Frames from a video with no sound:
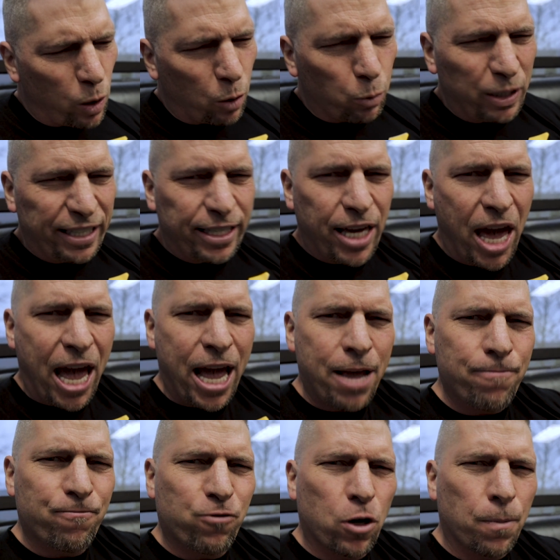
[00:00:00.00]
where we
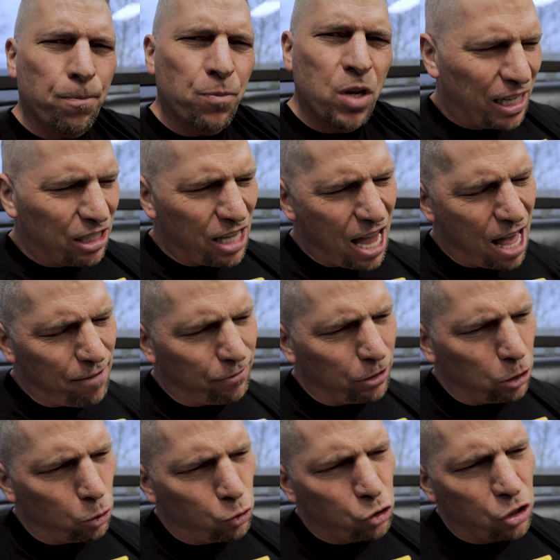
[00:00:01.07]
came from. And the
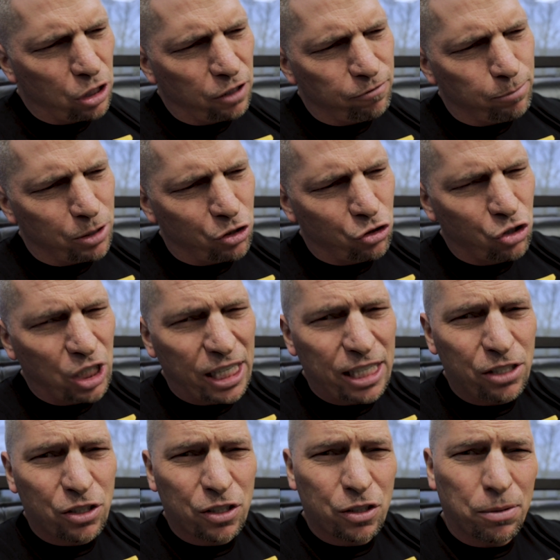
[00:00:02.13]
evolution of
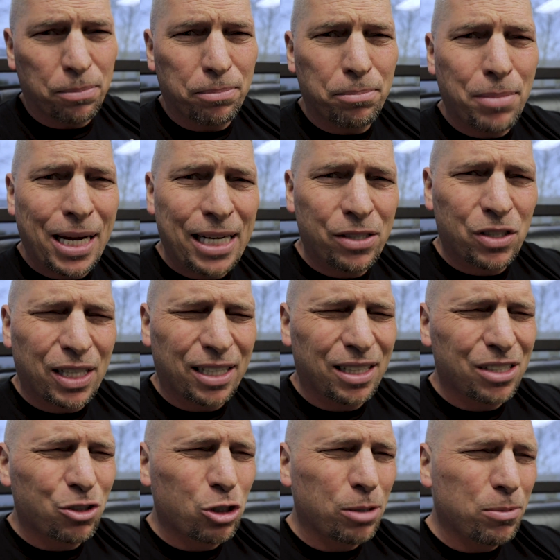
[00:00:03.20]
machines is amazing. And
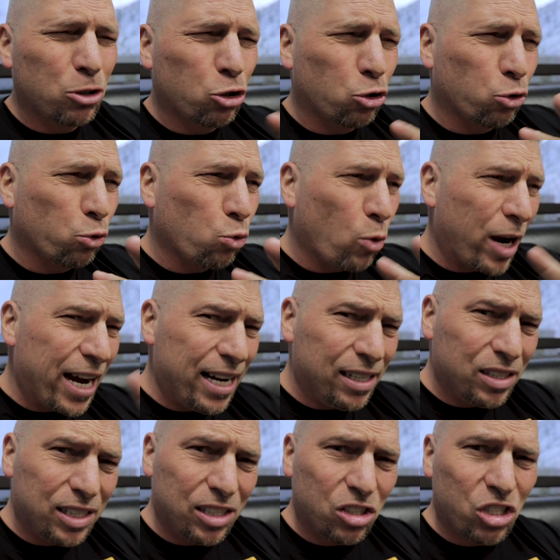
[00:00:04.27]
there's some
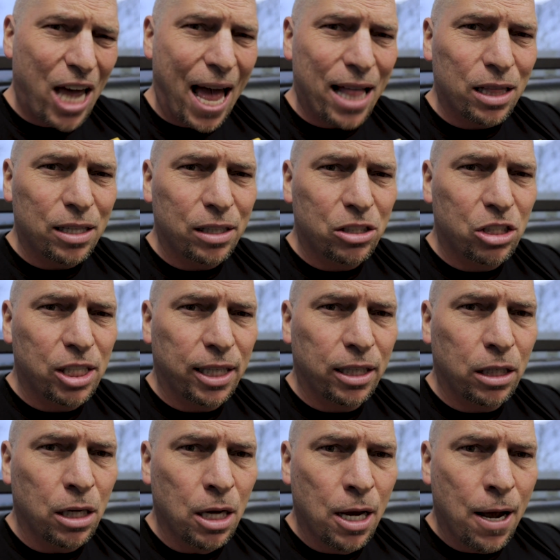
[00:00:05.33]
crazy
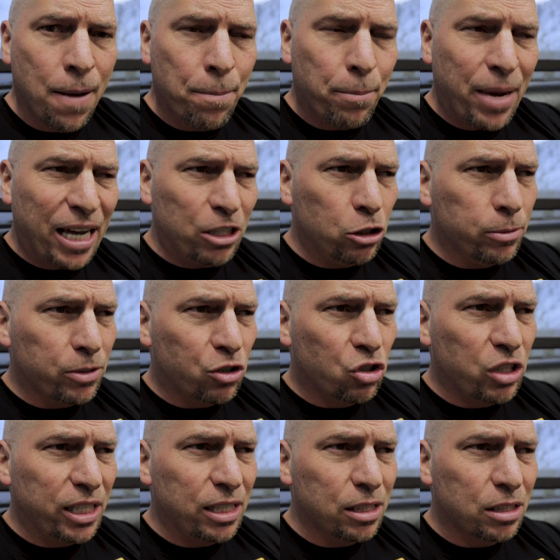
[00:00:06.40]
talented manual
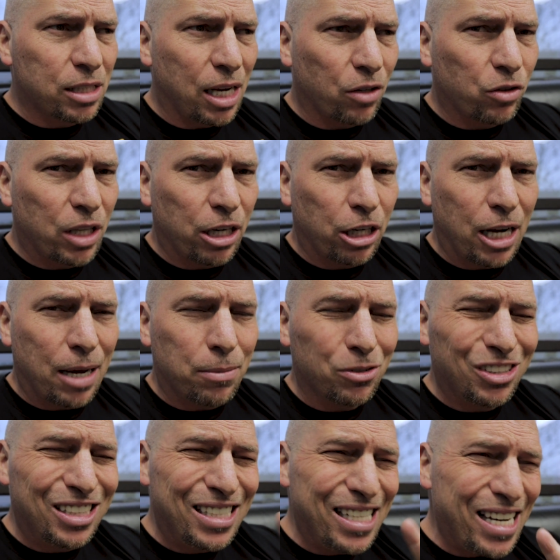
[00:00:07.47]
machinists out there. I'll
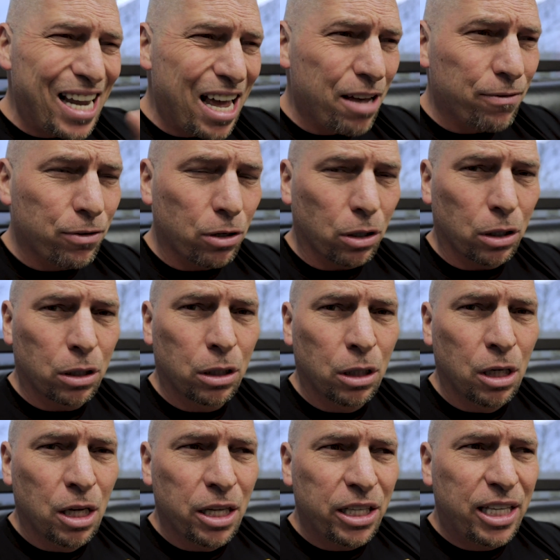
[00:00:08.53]
never
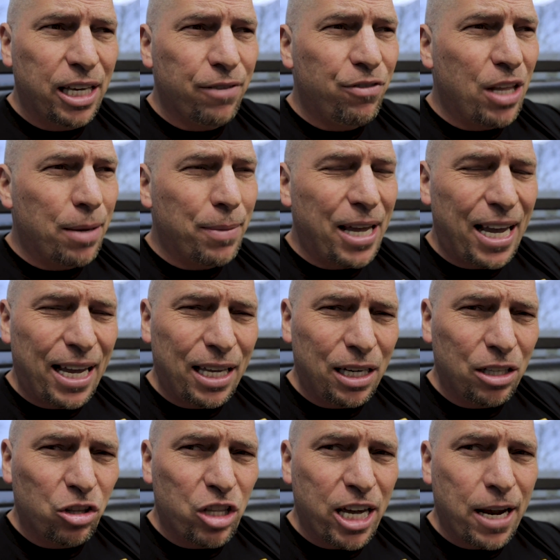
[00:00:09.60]
give them
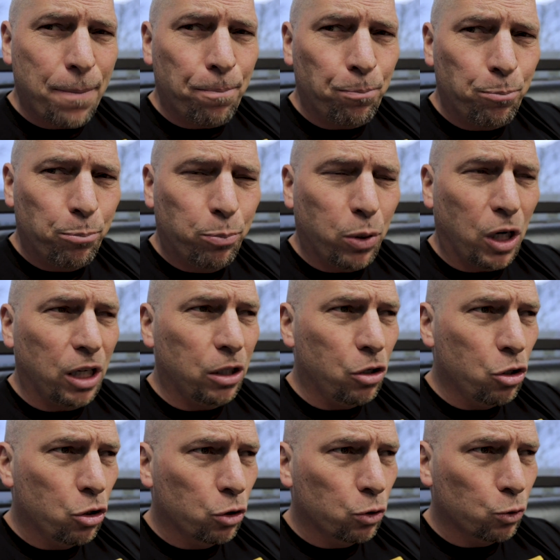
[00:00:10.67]
anything
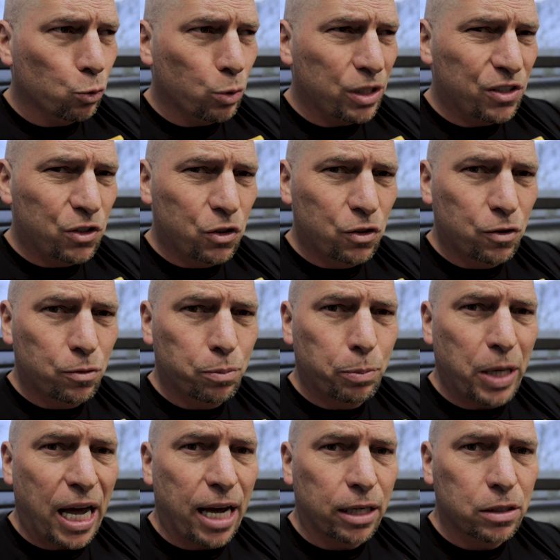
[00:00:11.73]
but
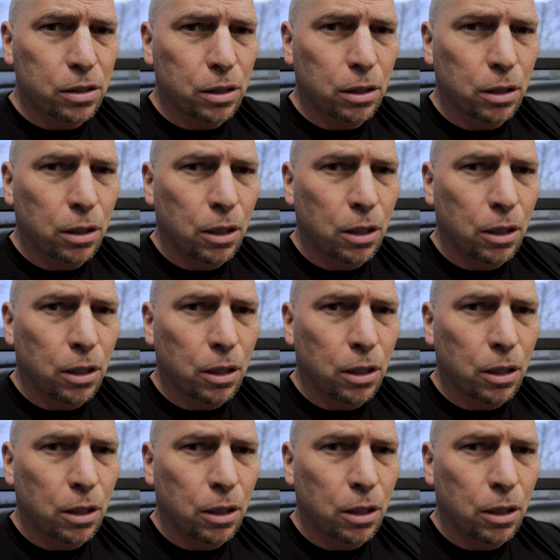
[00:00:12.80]
respect.